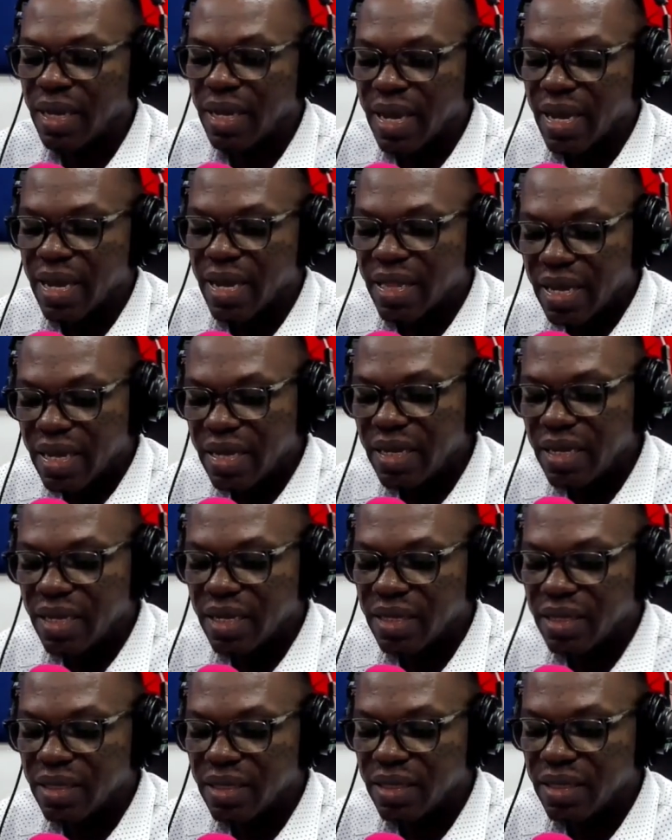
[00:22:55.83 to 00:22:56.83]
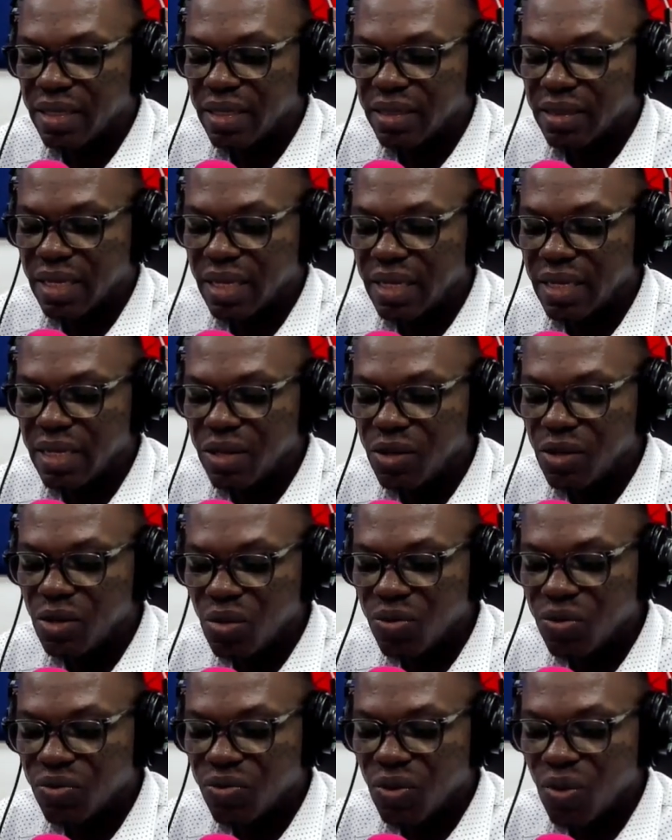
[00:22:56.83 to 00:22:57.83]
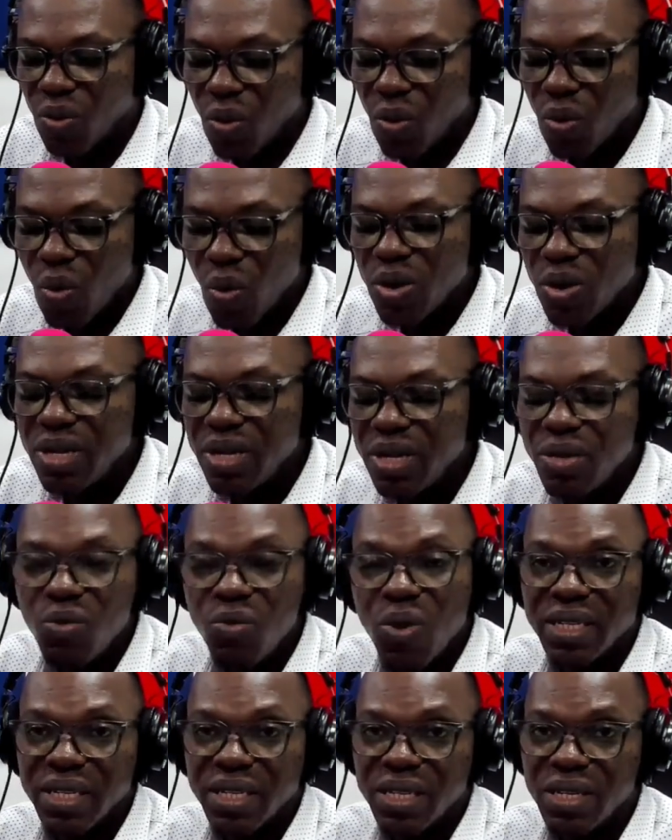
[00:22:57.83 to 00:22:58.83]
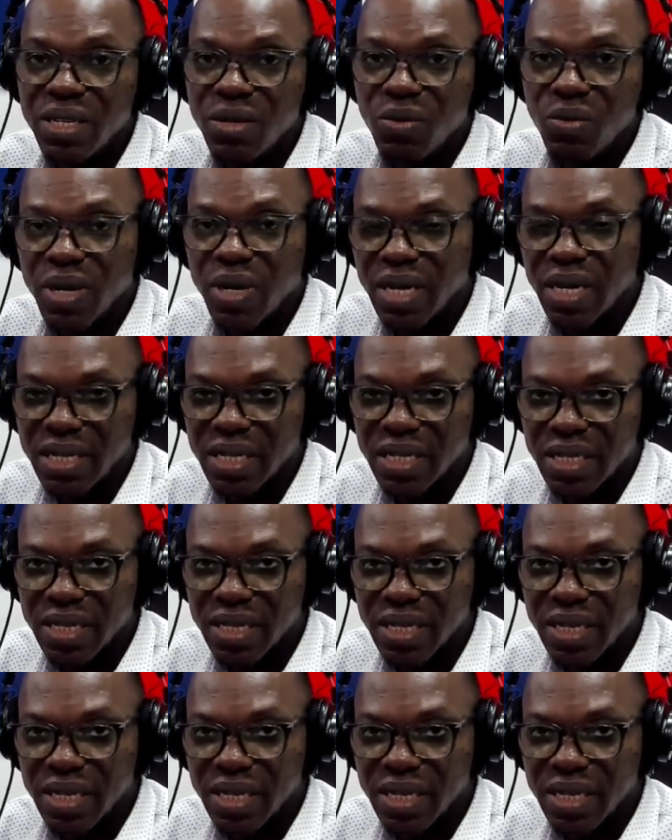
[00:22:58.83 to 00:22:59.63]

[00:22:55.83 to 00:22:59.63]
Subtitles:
Then, secondly, you look for only one keyword at a time.